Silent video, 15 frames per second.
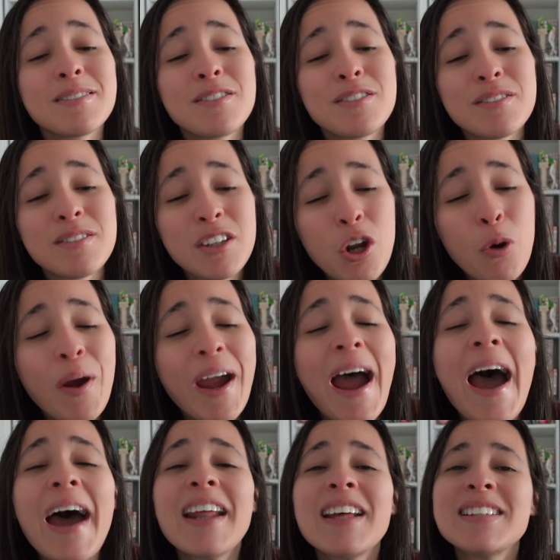you know, it
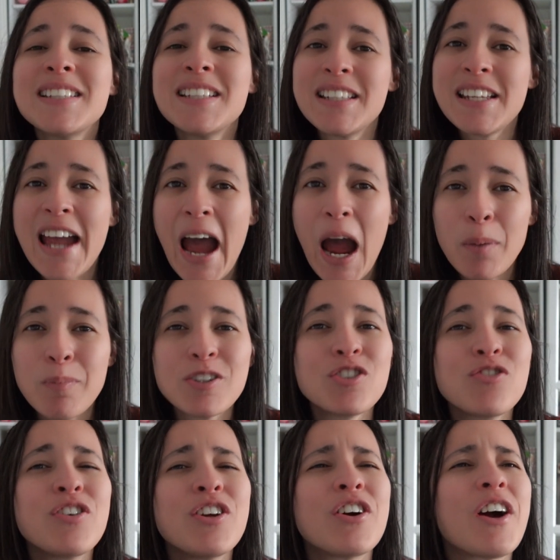added to the
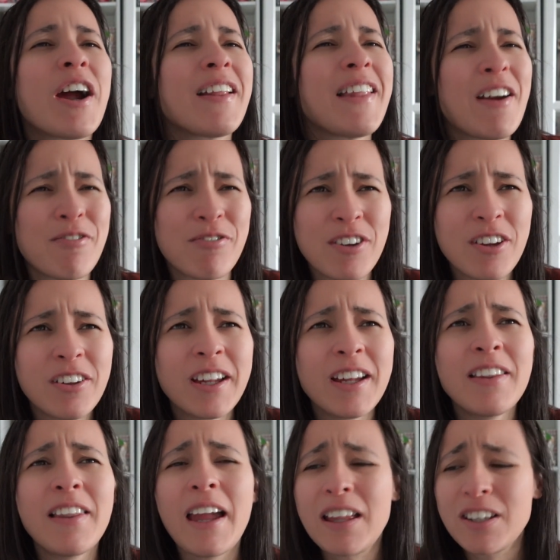atmosphere and that feeling
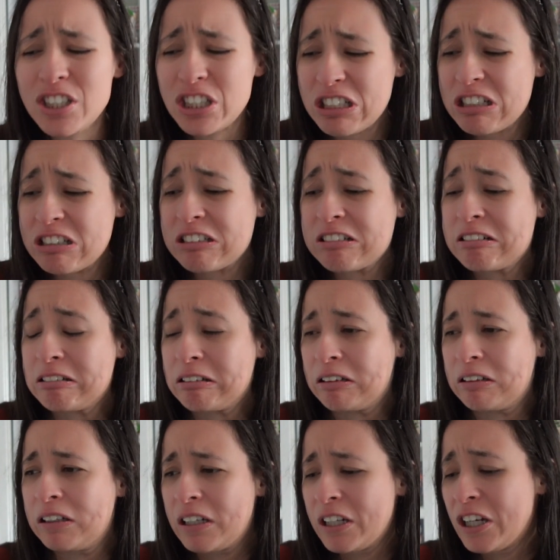like, geez, like,
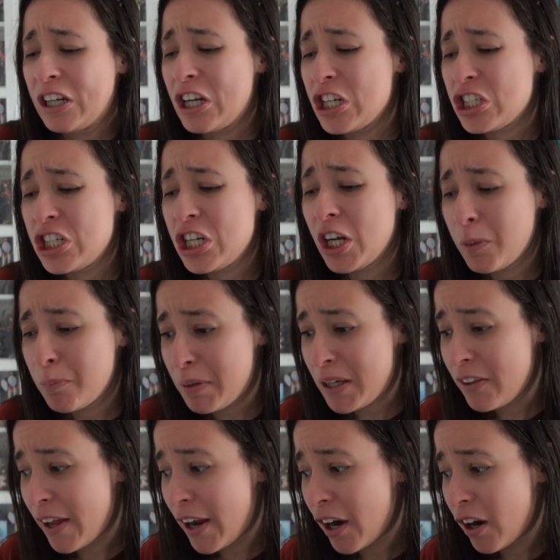is she going to be
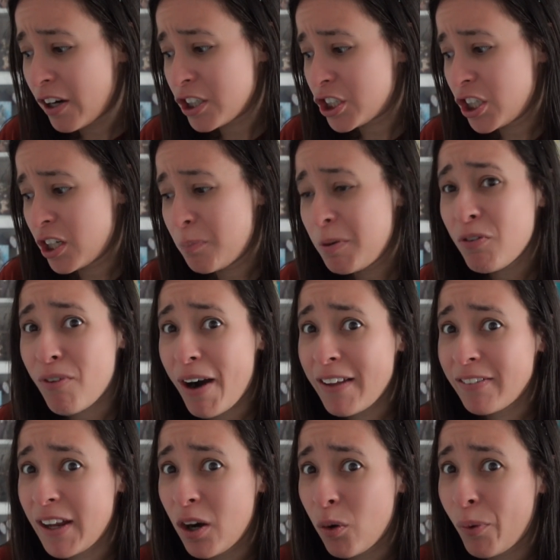there? Is she going to be right
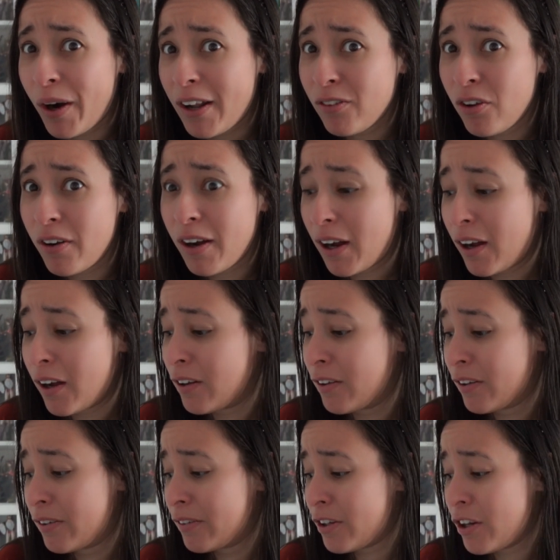there when I look,
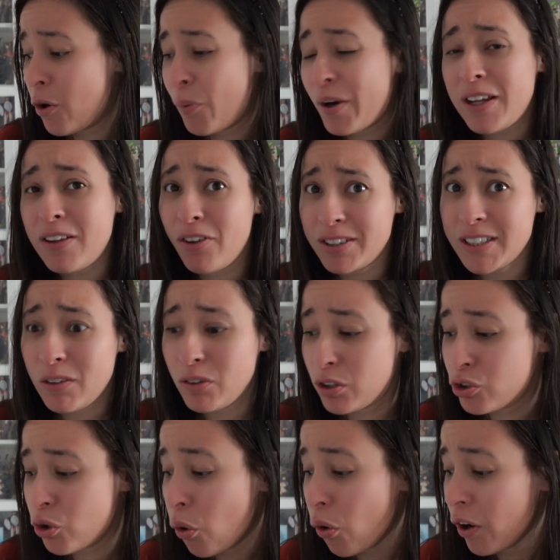you know, when he looks out the
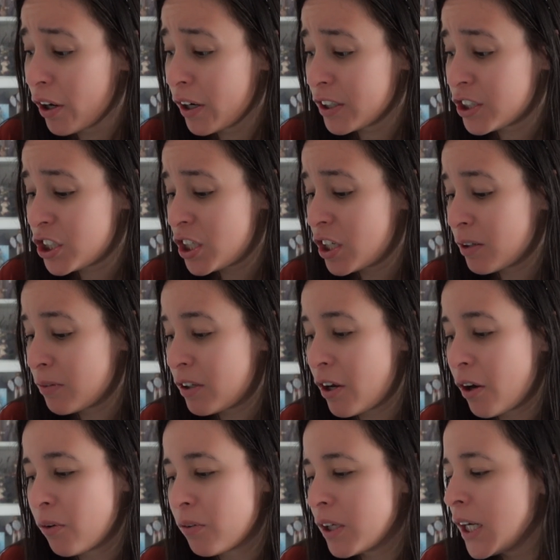door? Is she going to, you
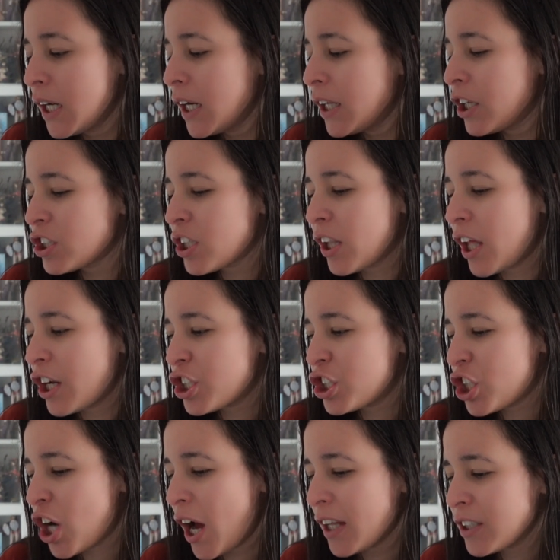know, there's a lot of
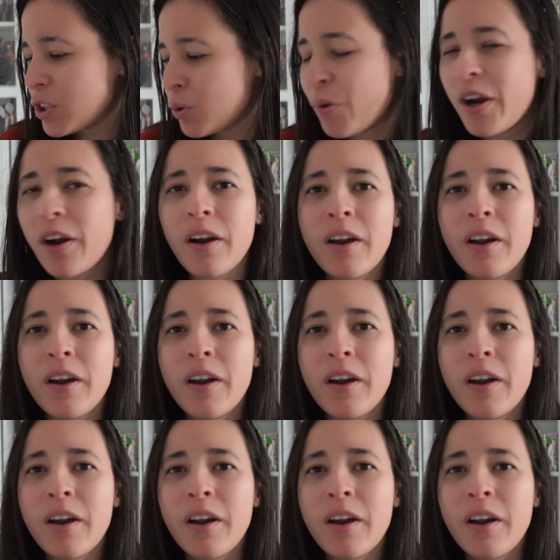shots where,